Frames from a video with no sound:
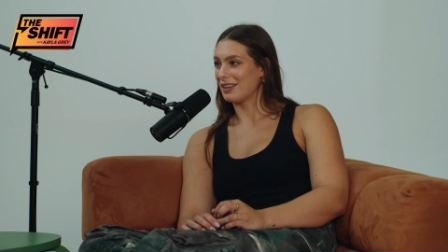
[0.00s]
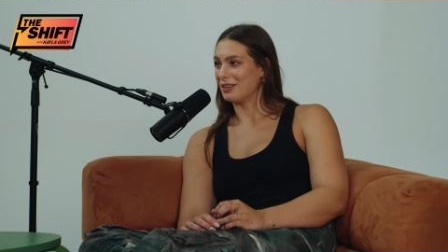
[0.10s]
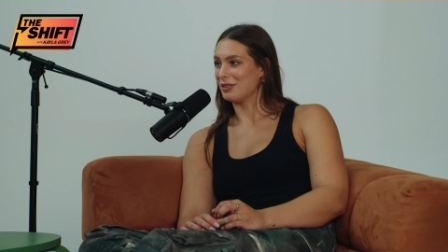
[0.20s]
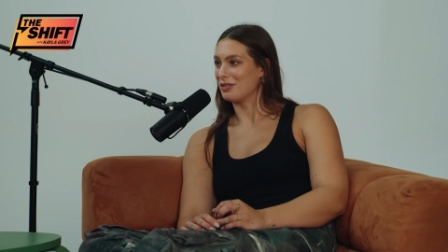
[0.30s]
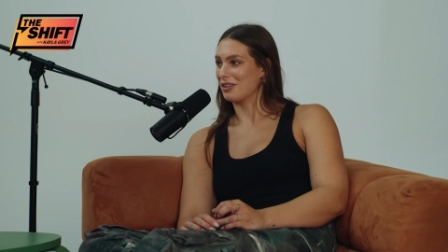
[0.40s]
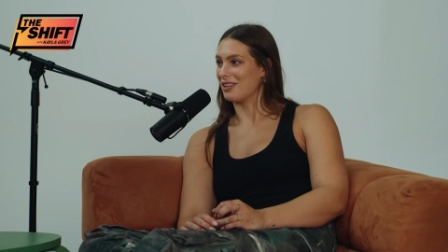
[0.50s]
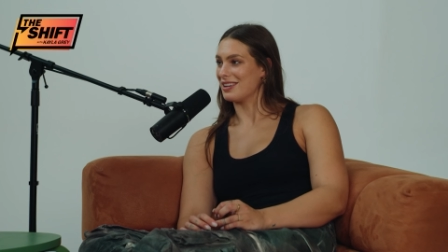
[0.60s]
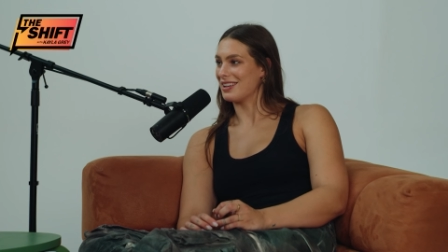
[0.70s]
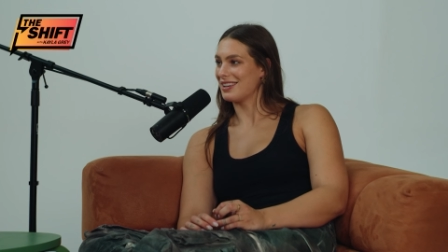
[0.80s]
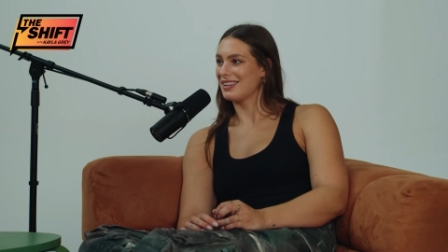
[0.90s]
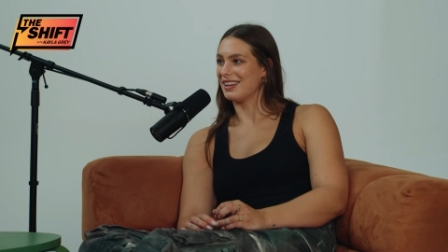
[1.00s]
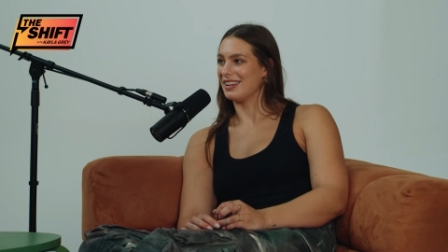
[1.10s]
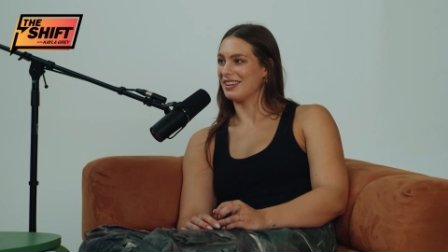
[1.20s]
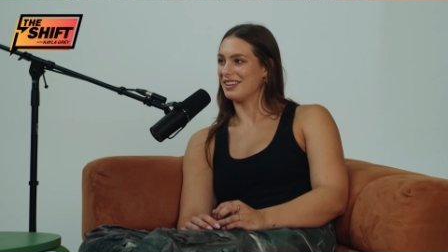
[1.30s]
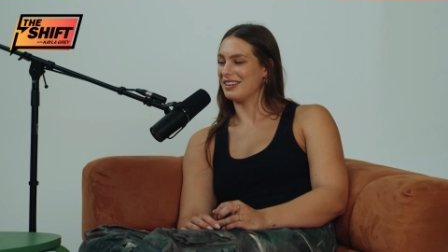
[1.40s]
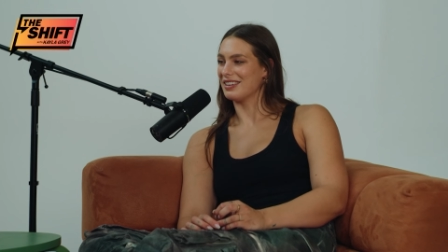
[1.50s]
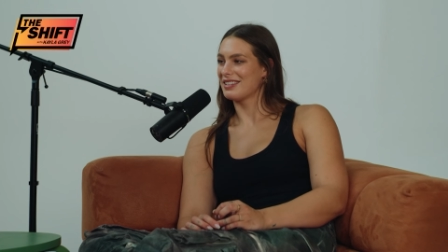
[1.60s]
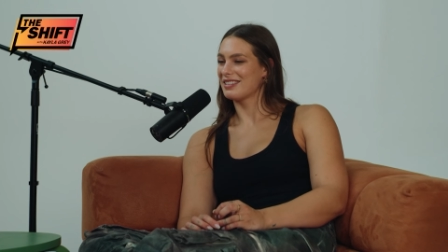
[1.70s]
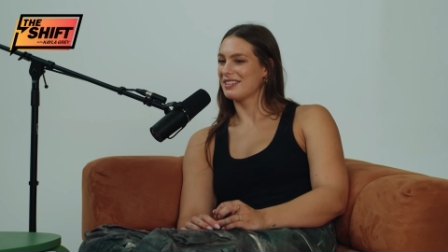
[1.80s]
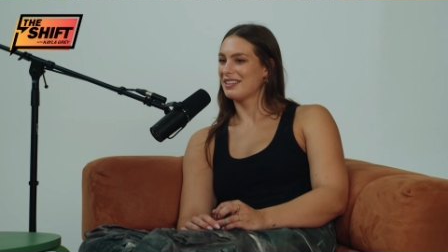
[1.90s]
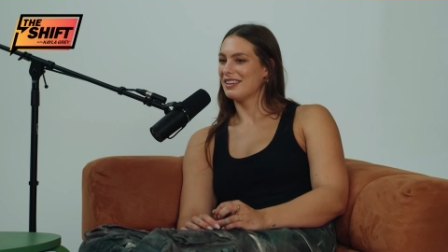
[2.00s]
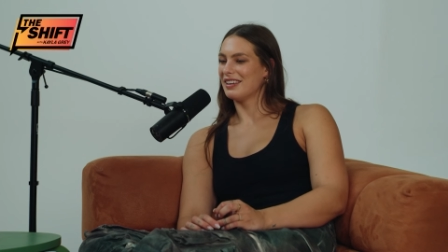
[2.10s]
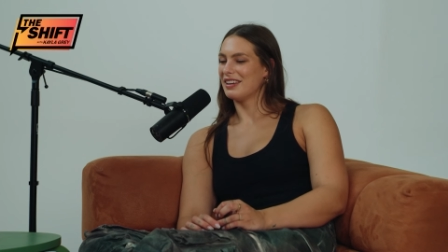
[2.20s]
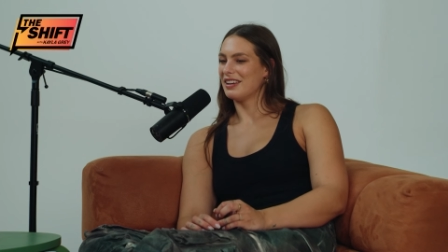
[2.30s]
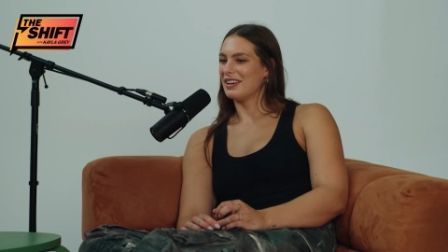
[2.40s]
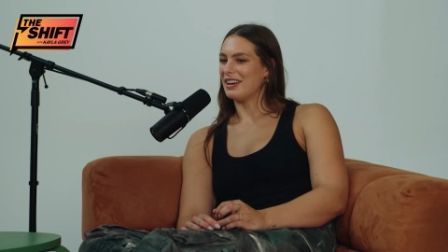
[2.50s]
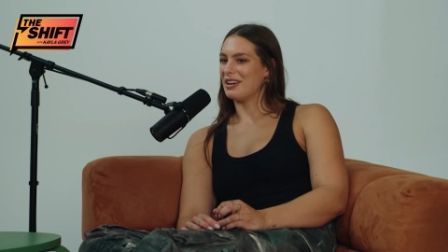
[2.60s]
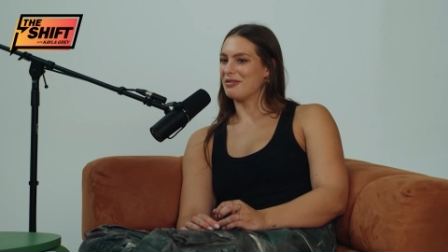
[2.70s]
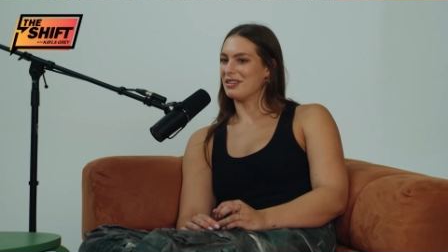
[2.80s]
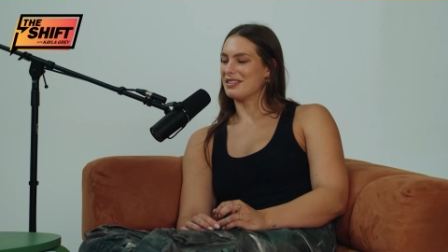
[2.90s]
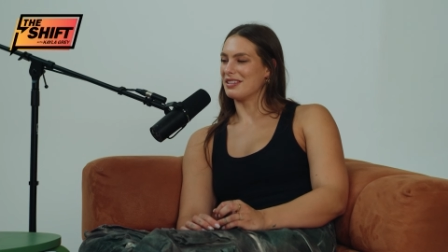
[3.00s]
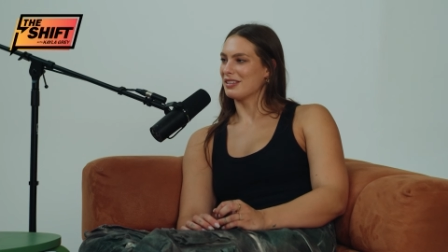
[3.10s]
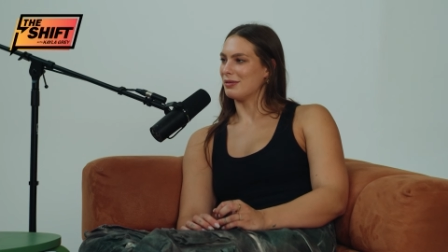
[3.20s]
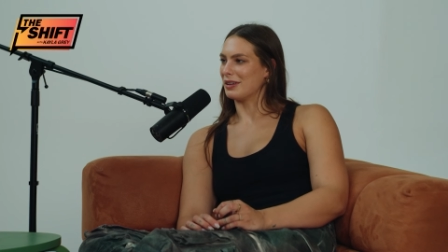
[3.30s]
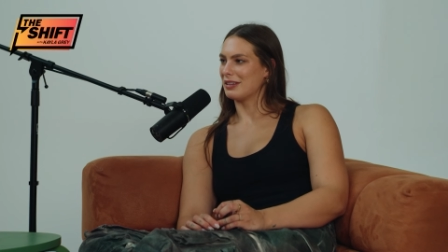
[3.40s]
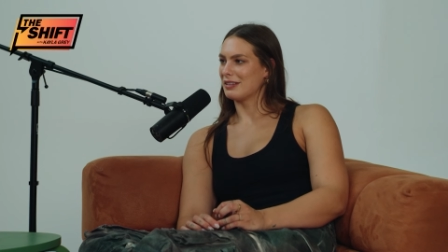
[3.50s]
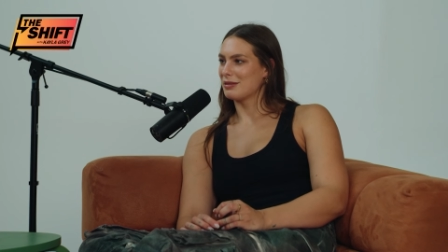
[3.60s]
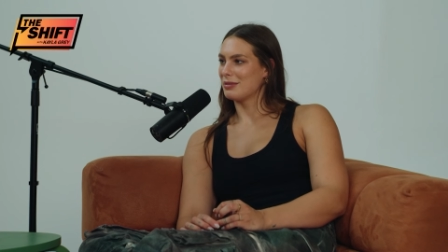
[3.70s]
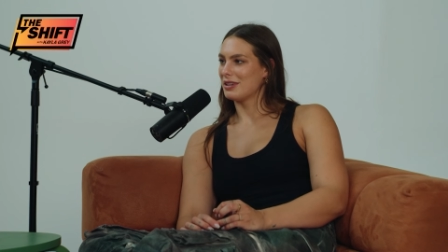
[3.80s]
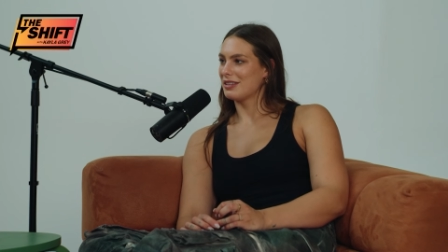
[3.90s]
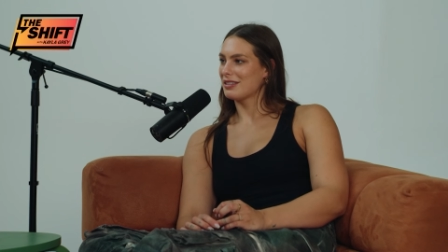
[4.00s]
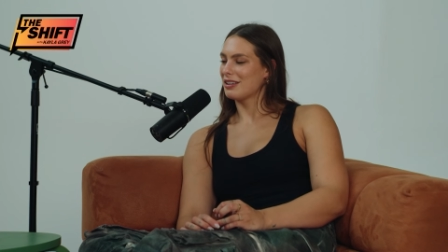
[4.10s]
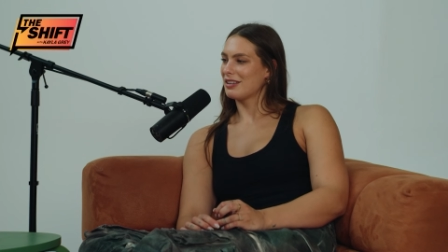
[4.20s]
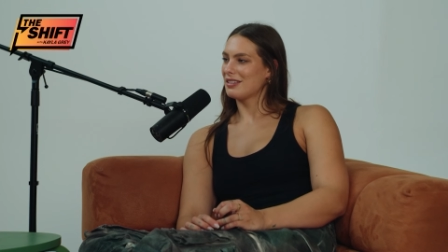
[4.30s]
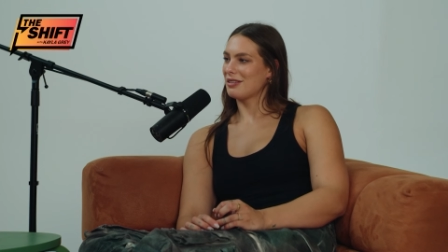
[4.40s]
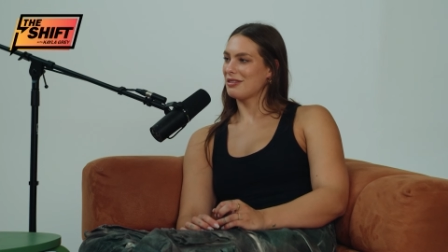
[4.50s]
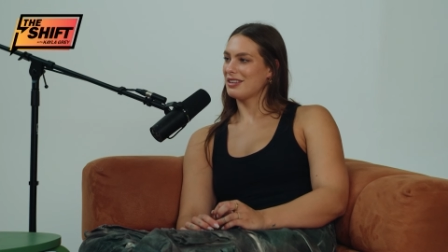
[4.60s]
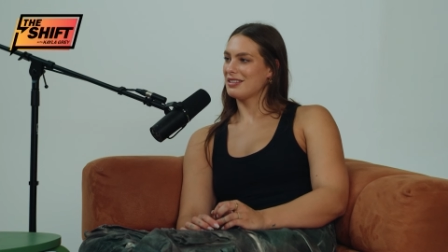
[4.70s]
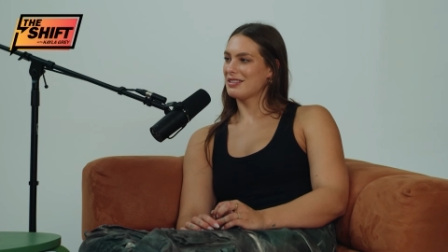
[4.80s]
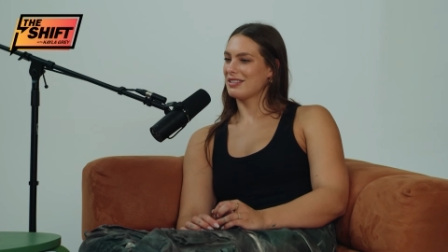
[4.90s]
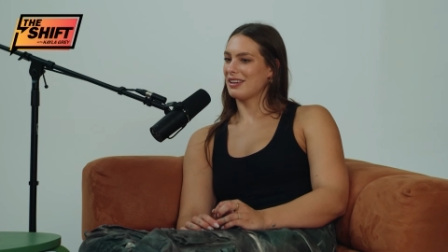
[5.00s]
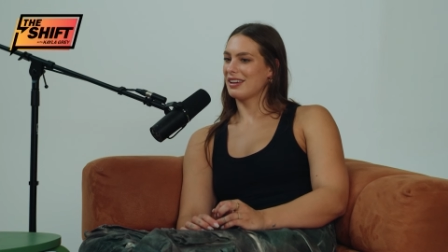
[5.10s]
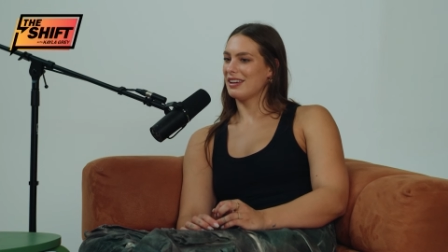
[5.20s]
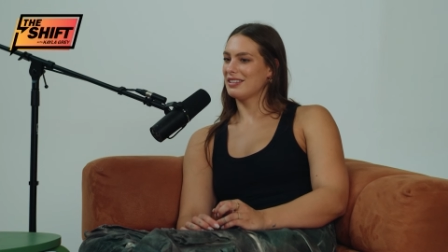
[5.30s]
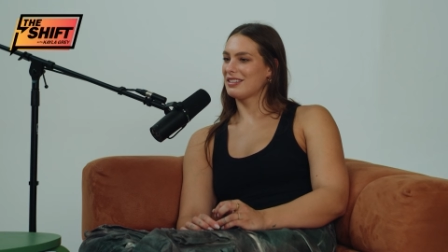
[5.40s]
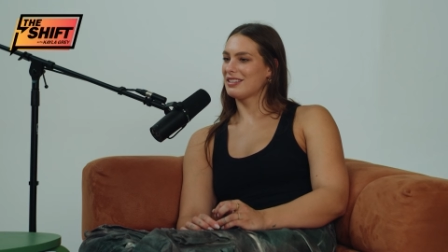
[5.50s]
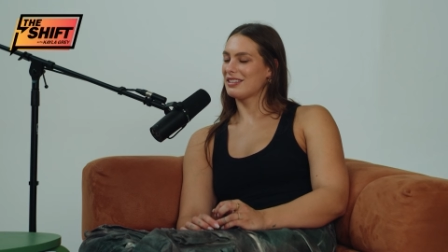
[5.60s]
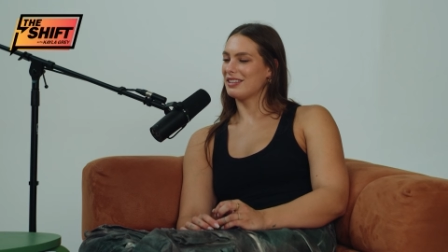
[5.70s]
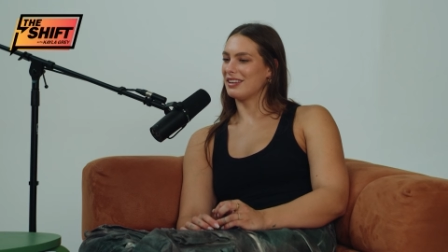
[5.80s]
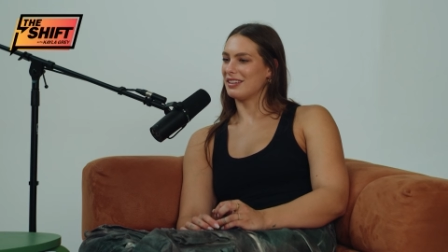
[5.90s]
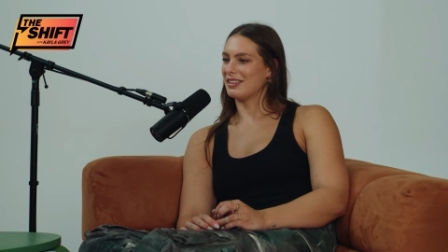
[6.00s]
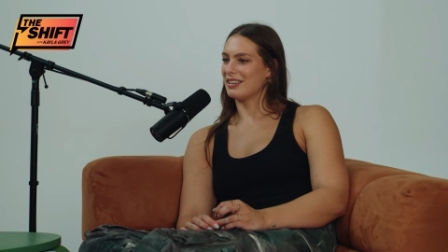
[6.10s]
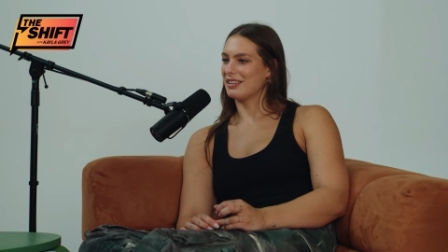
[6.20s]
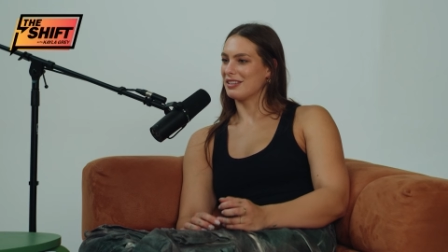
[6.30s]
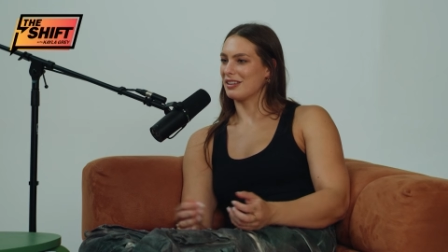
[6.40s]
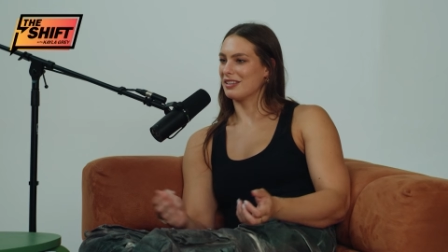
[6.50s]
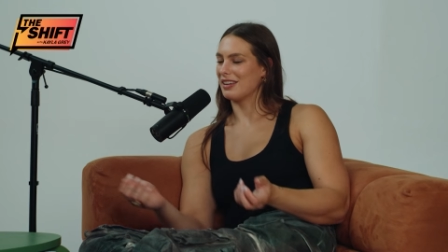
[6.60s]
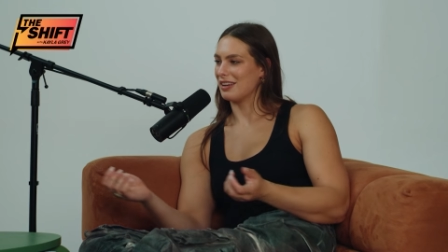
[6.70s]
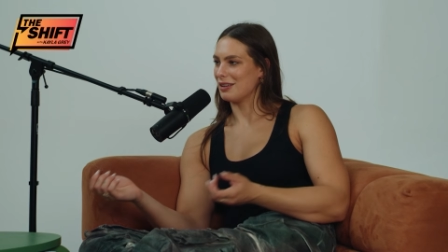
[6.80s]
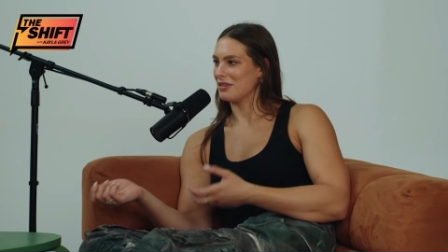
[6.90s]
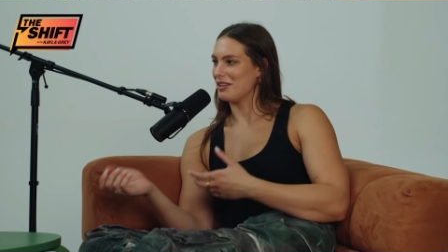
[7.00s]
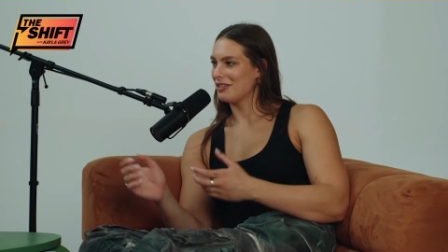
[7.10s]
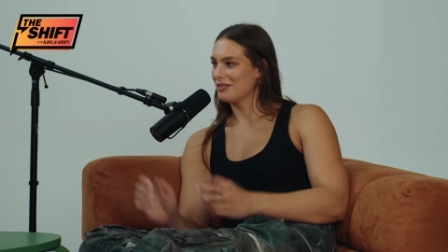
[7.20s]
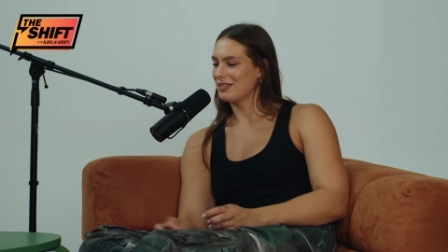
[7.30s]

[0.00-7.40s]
I was good at it. And I wasn't expecting to be as good as I was, I guess, and as good as I am now.